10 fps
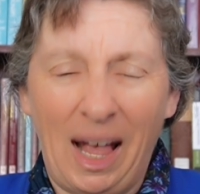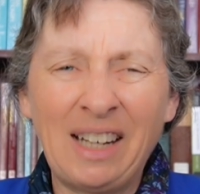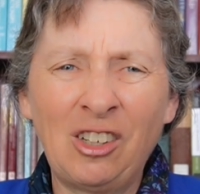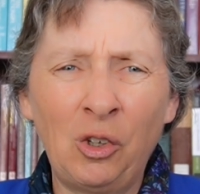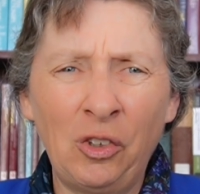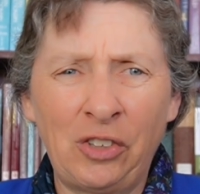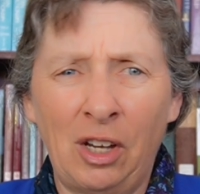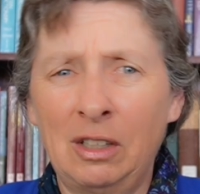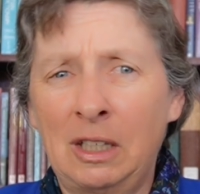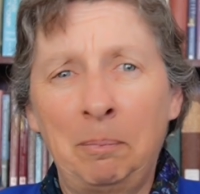and it
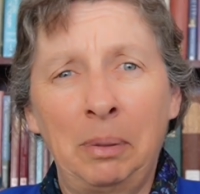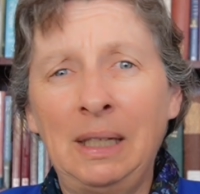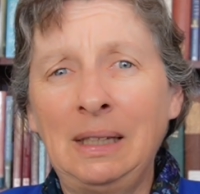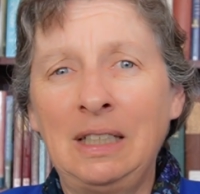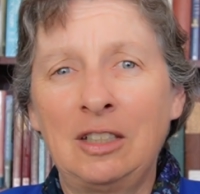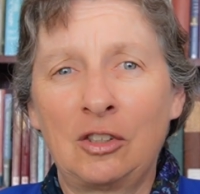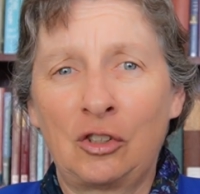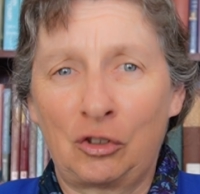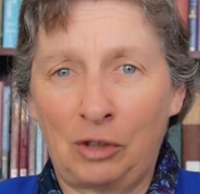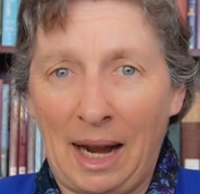also completely
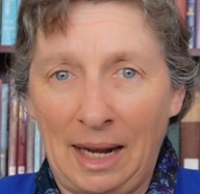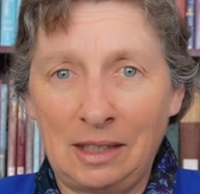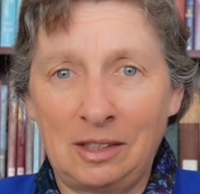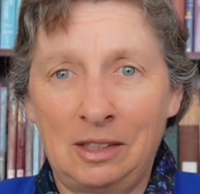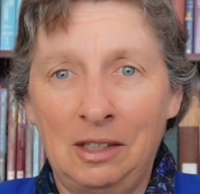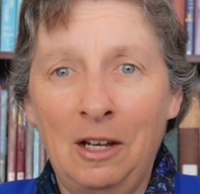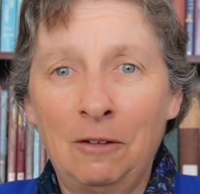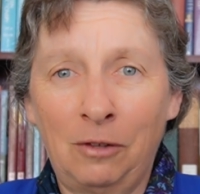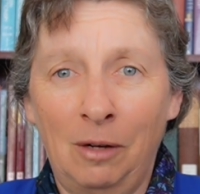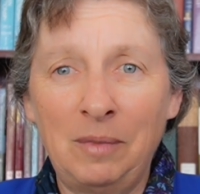distracts
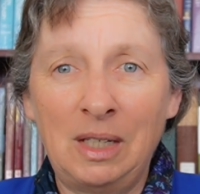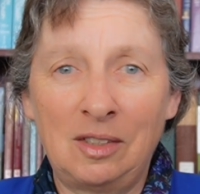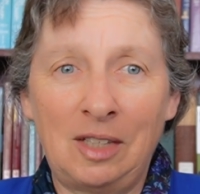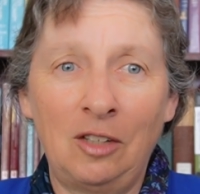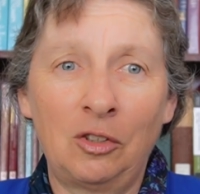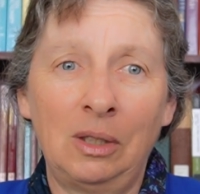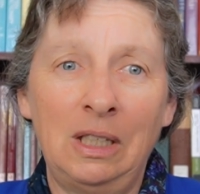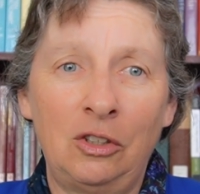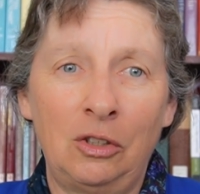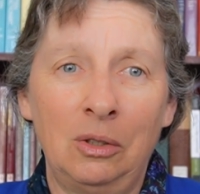from the essential
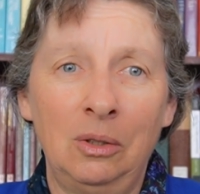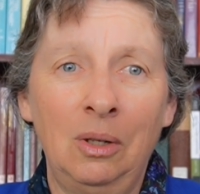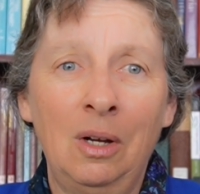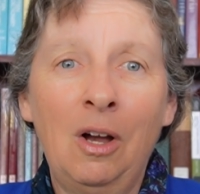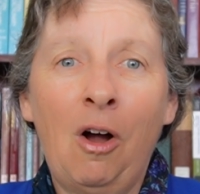issue